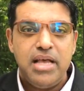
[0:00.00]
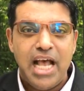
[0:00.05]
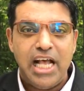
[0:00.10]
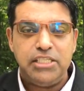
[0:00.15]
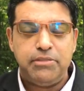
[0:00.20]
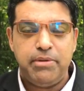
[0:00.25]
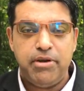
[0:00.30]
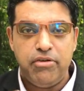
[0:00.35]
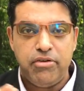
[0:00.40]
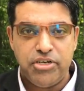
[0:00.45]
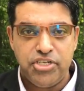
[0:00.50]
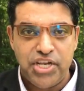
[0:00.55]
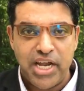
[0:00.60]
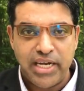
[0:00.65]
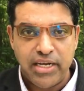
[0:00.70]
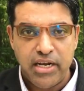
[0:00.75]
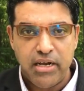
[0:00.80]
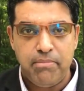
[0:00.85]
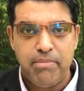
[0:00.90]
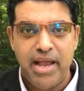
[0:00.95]
has been
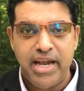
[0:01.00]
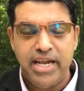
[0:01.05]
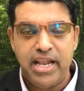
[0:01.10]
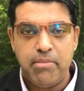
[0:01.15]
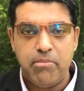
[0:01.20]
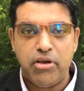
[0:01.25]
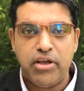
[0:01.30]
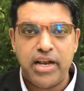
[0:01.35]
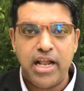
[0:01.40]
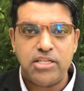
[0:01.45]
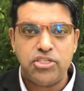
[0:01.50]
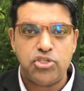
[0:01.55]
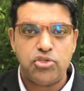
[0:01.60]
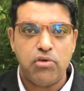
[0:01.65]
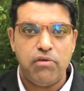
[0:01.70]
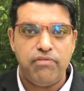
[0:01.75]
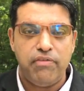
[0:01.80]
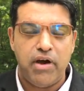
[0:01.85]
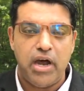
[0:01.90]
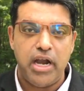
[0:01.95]
rejected by Democrats
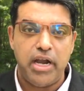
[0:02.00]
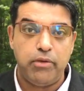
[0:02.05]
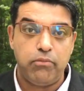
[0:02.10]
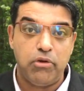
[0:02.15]
so far.